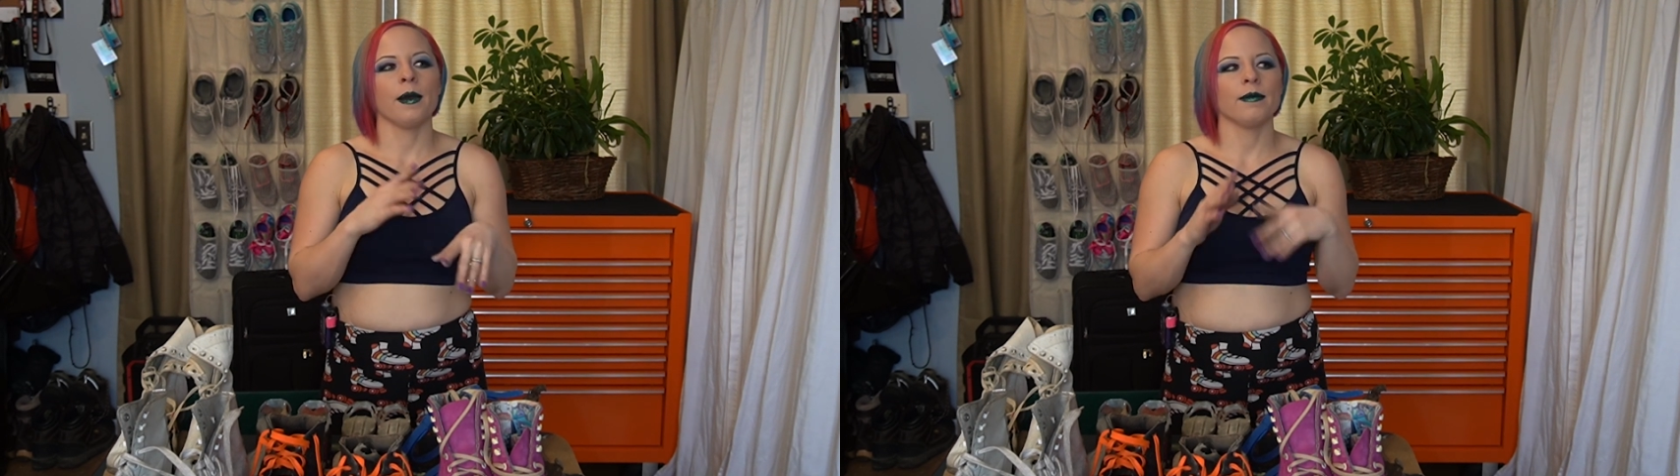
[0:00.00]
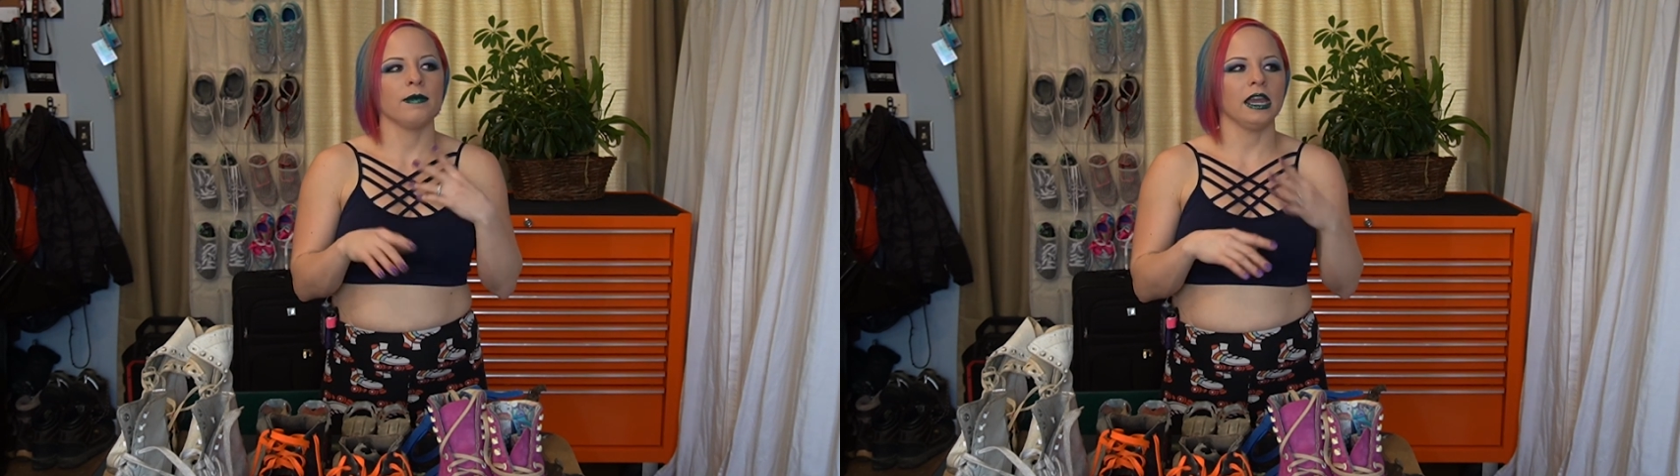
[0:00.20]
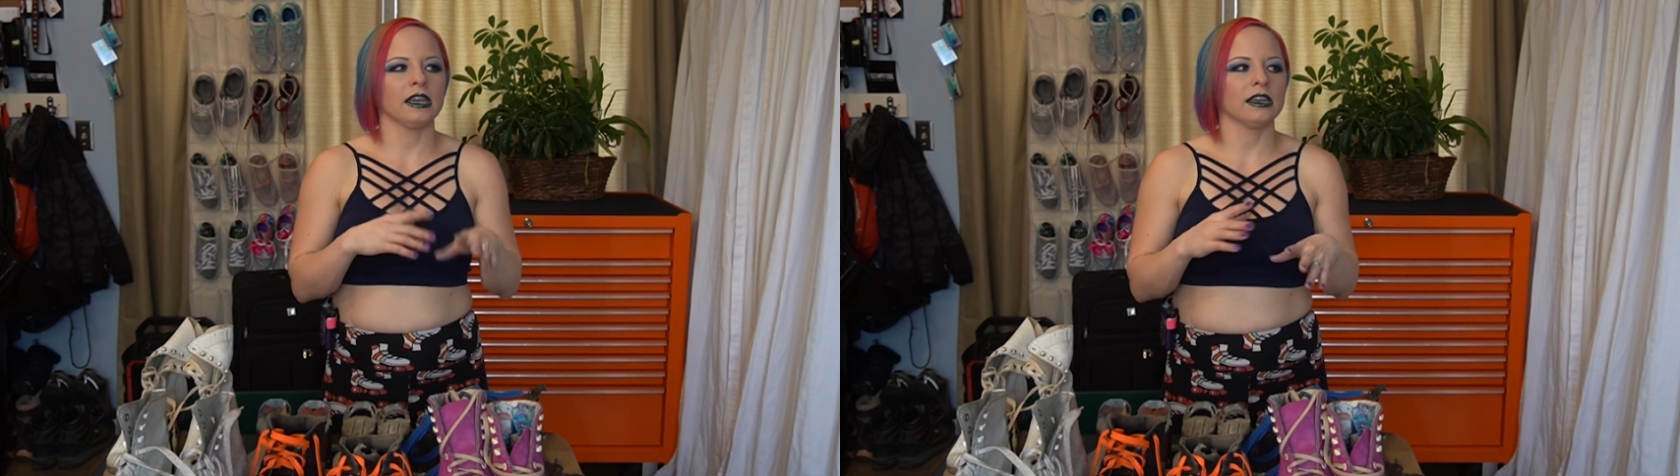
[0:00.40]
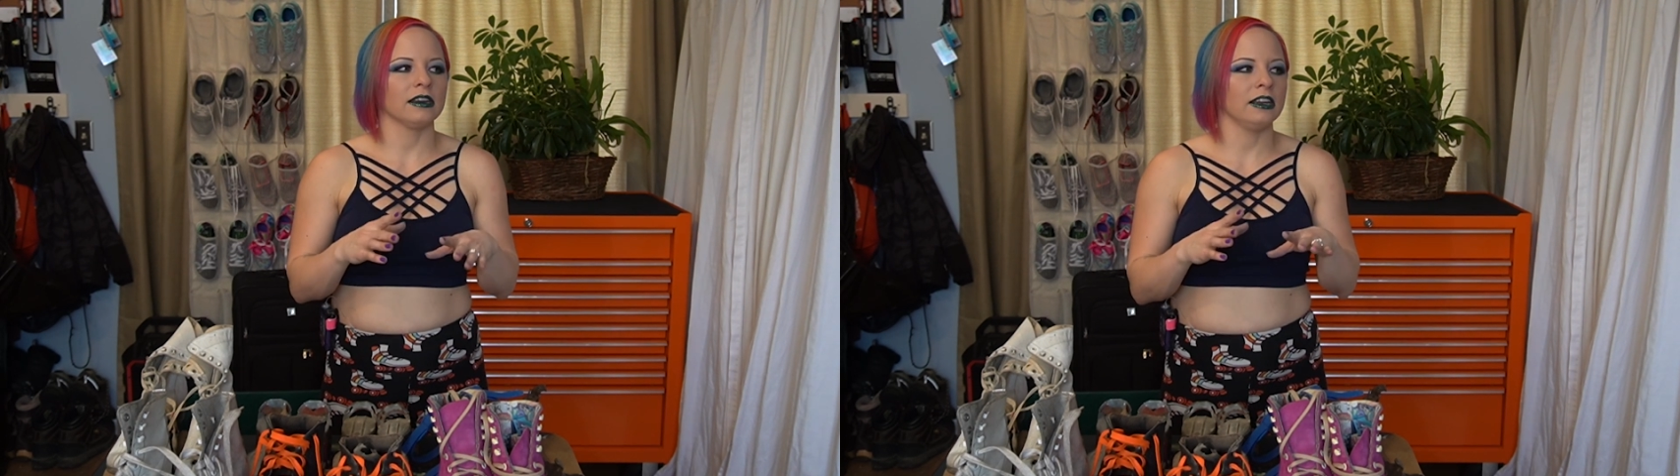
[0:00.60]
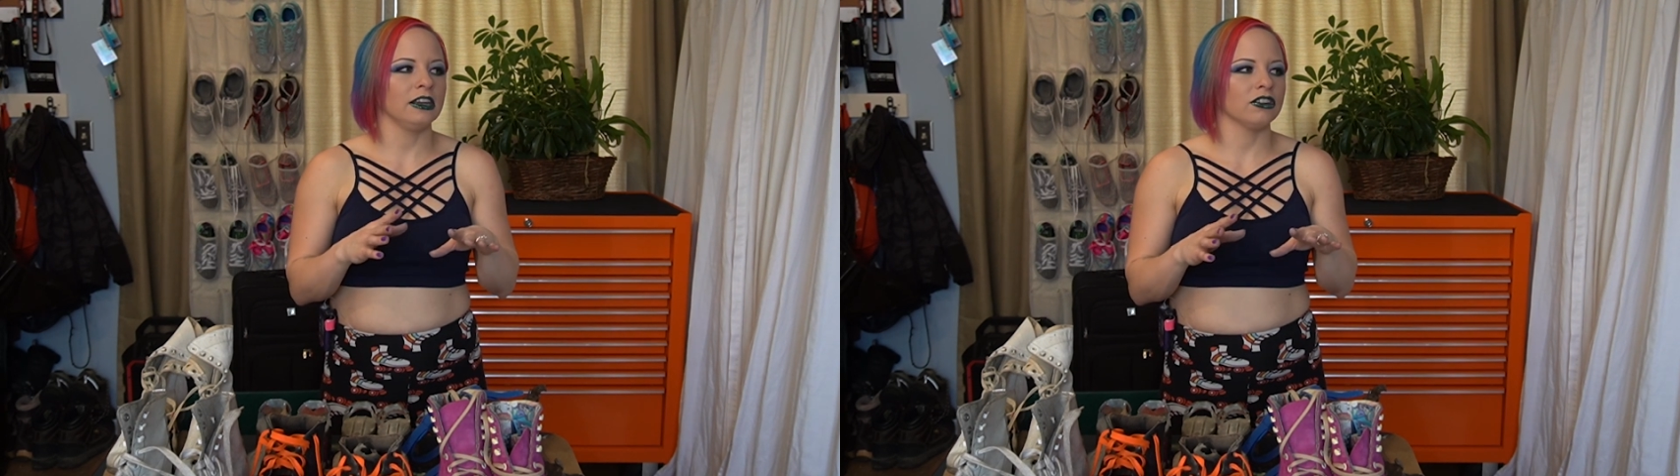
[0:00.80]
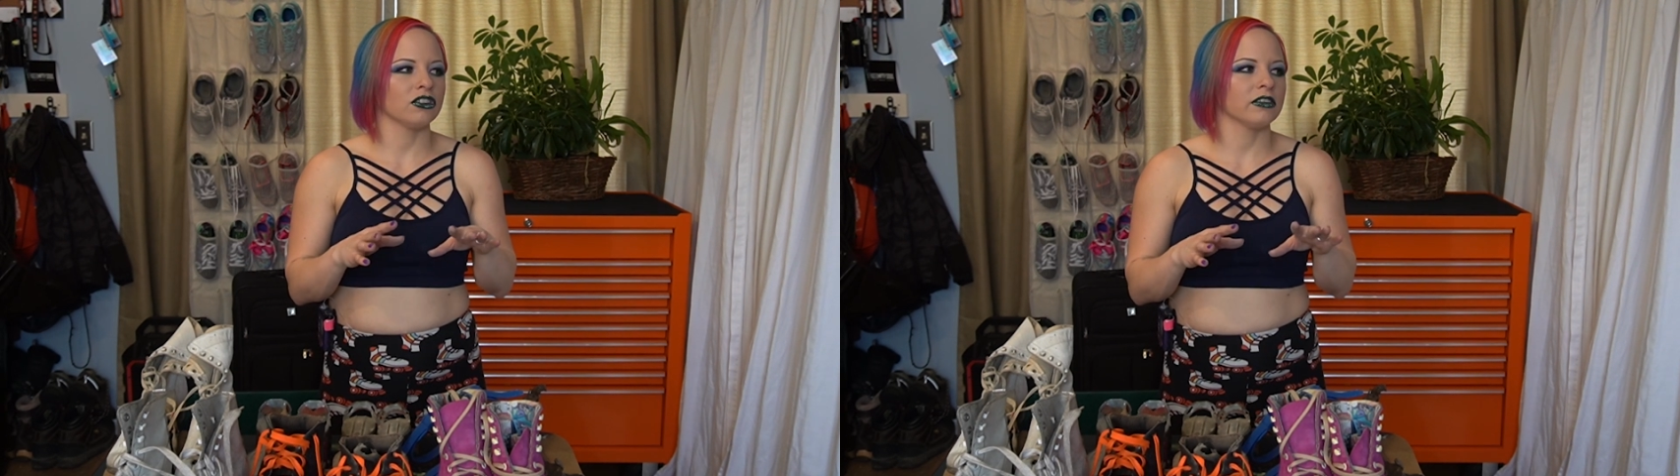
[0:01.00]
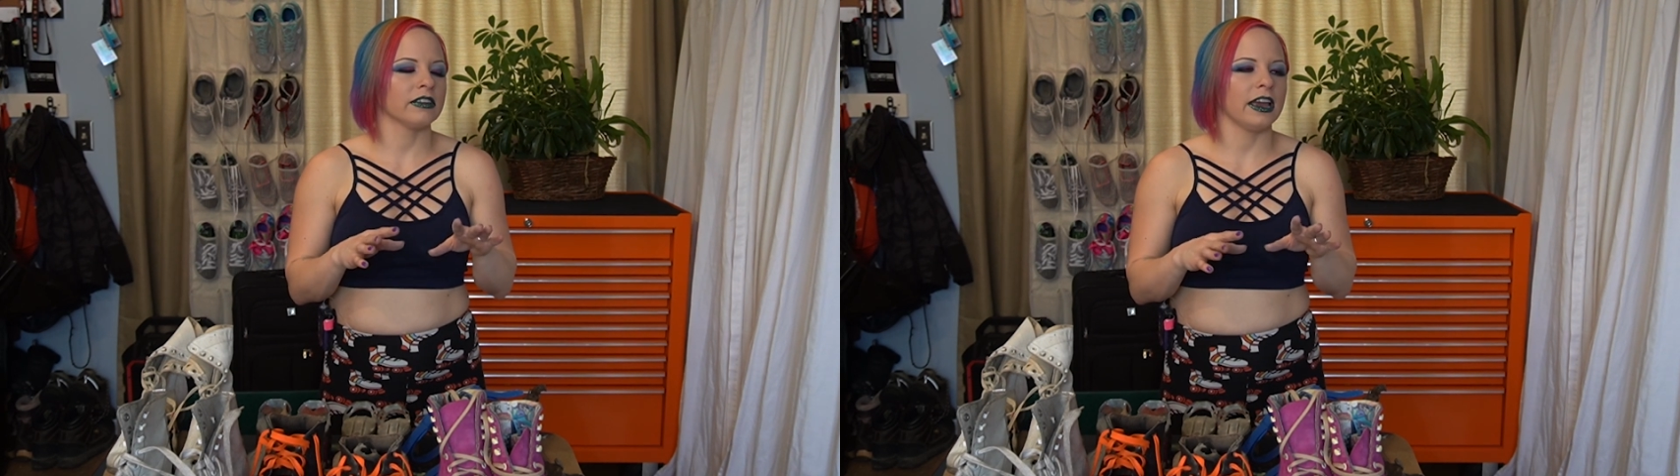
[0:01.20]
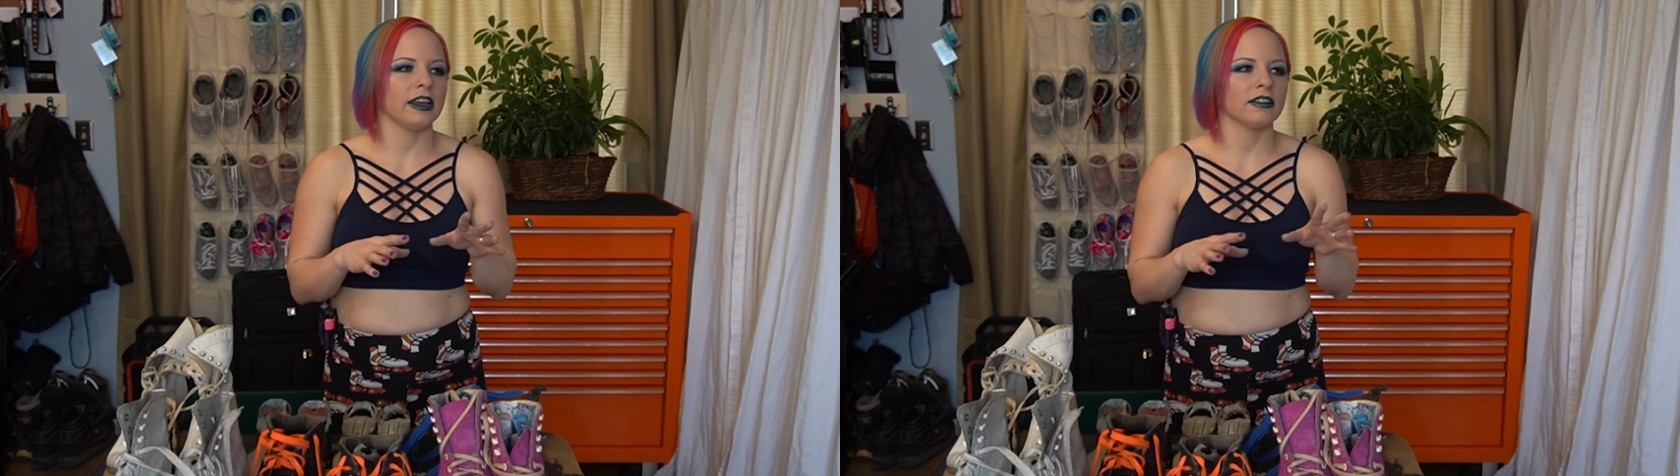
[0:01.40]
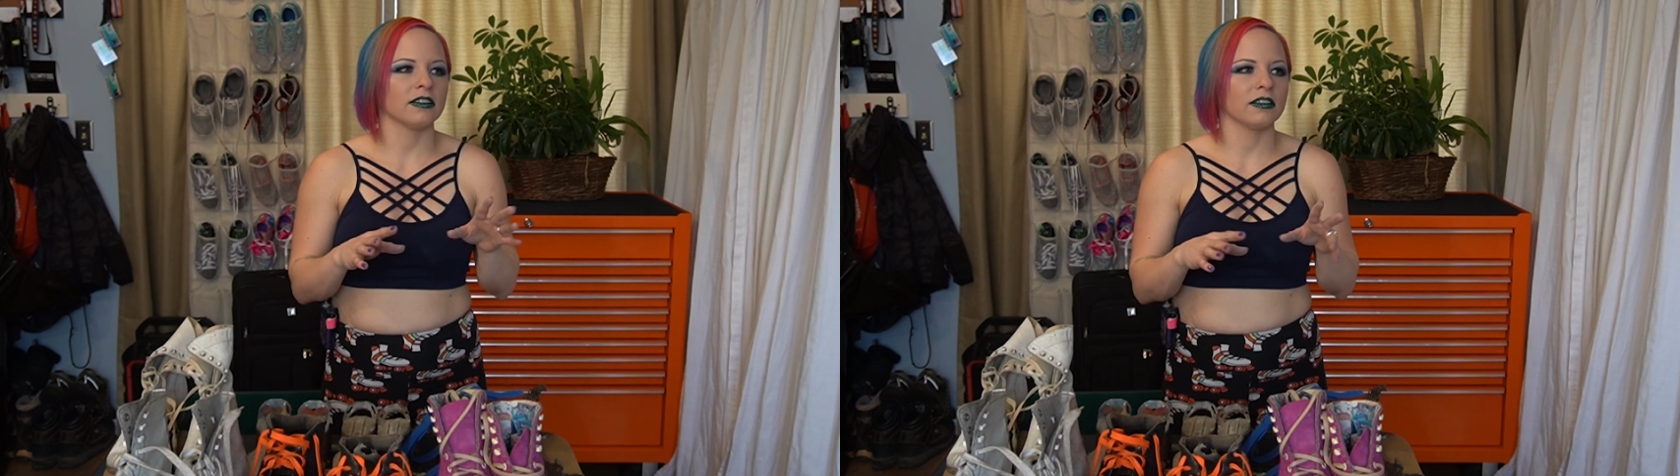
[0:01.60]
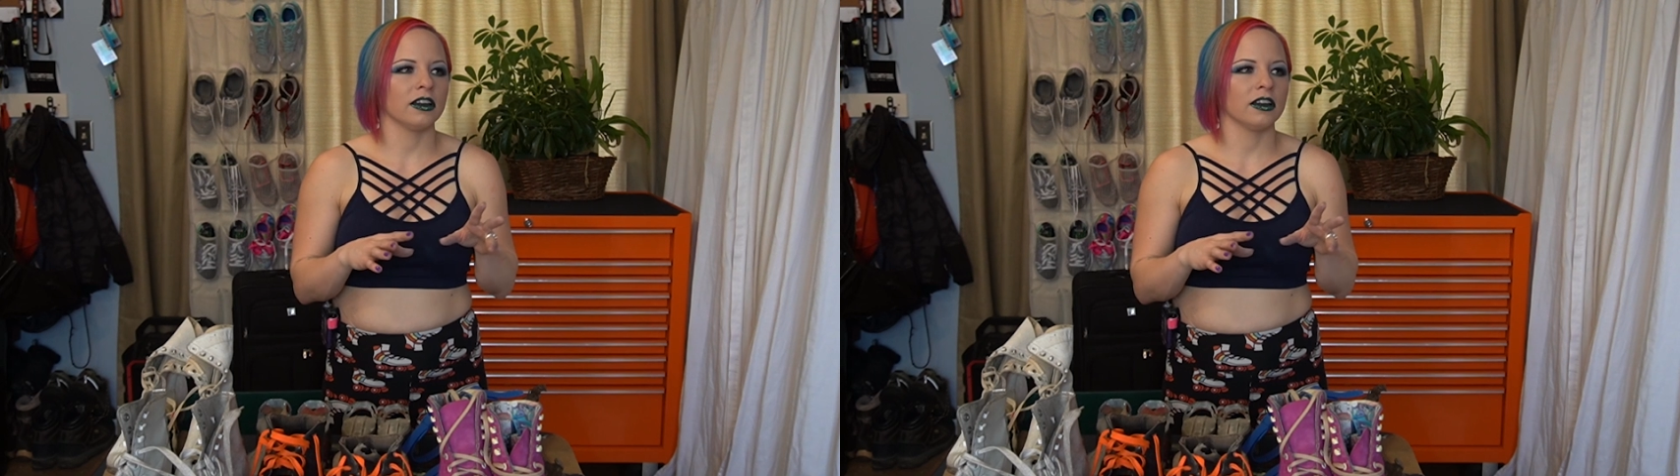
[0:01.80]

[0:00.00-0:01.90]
make each set.